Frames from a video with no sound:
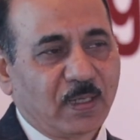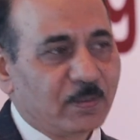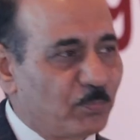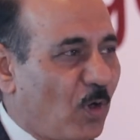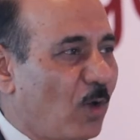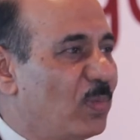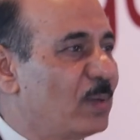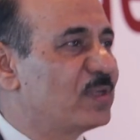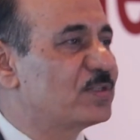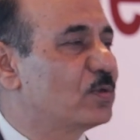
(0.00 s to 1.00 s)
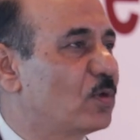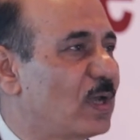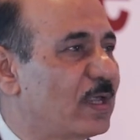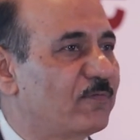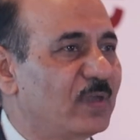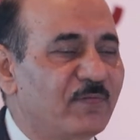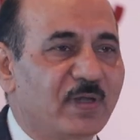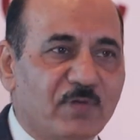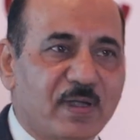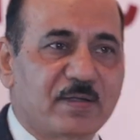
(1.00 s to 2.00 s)
and the problem is, you know, like we have
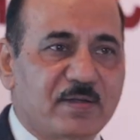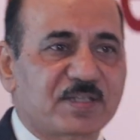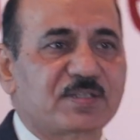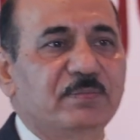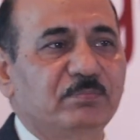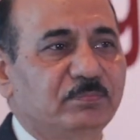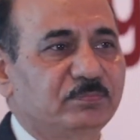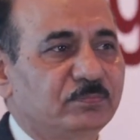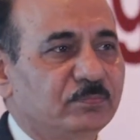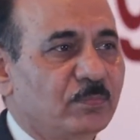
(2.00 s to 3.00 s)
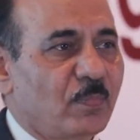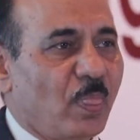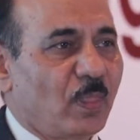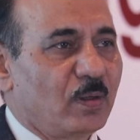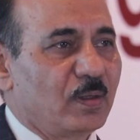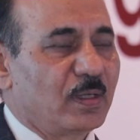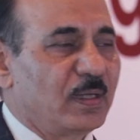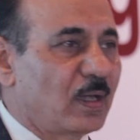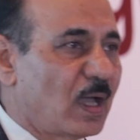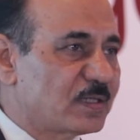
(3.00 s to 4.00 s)
never addressed
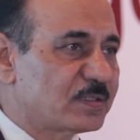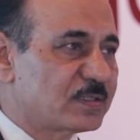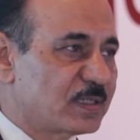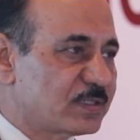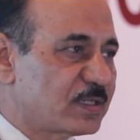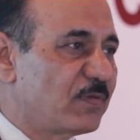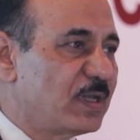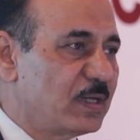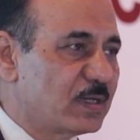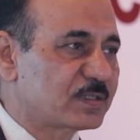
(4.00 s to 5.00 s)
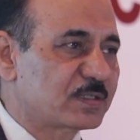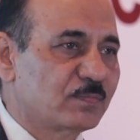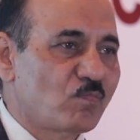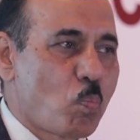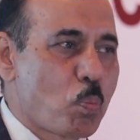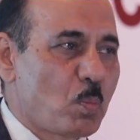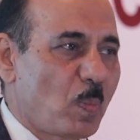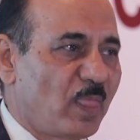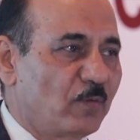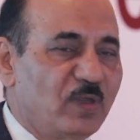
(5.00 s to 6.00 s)
in last 6-7 years.
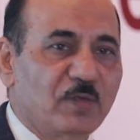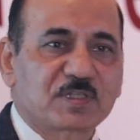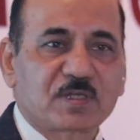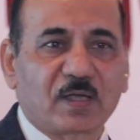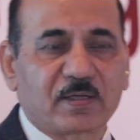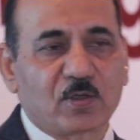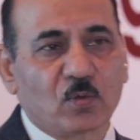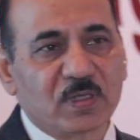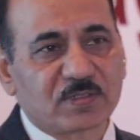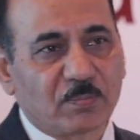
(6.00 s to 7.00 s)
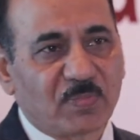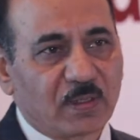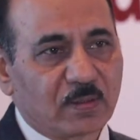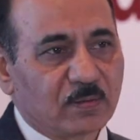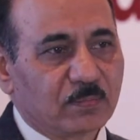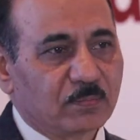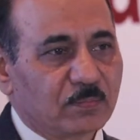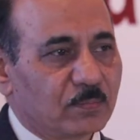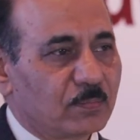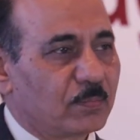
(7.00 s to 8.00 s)
We have started doing something.
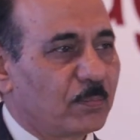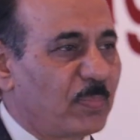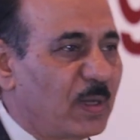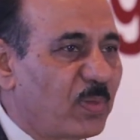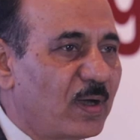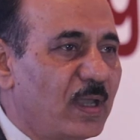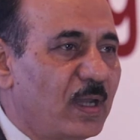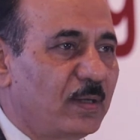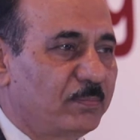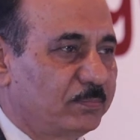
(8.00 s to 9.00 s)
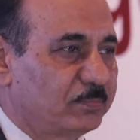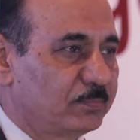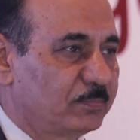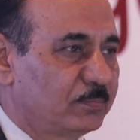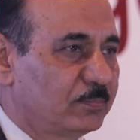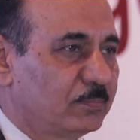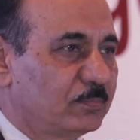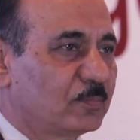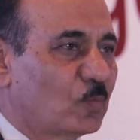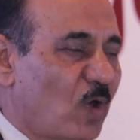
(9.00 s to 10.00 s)
Paper day,
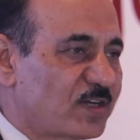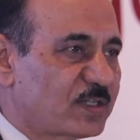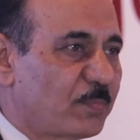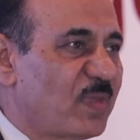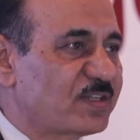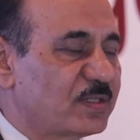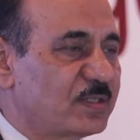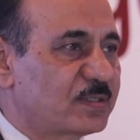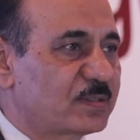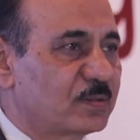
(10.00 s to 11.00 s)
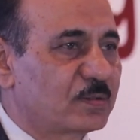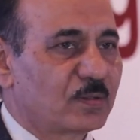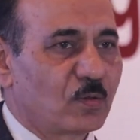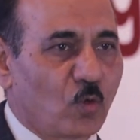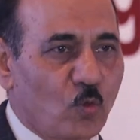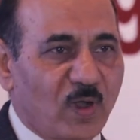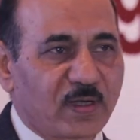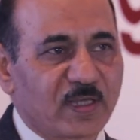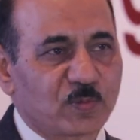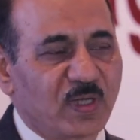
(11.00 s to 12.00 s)
WhatsApp messages, good
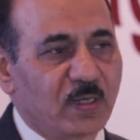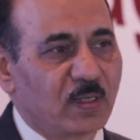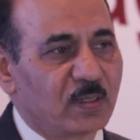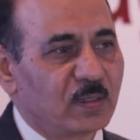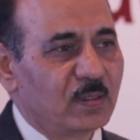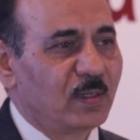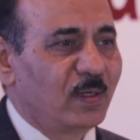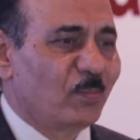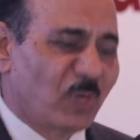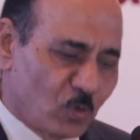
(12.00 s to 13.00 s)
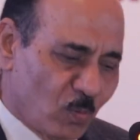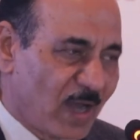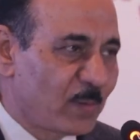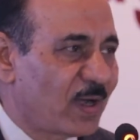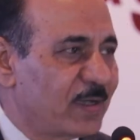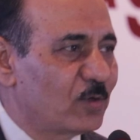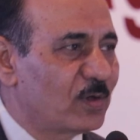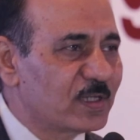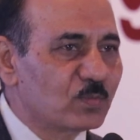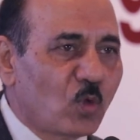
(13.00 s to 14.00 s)
work has been done, but to my mind, you
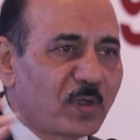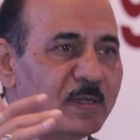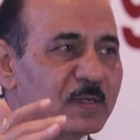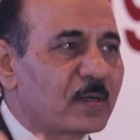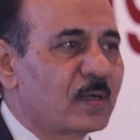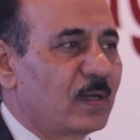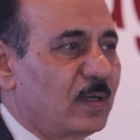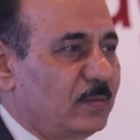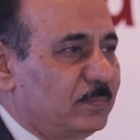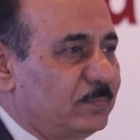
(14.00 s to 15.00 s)
know, it is more internal.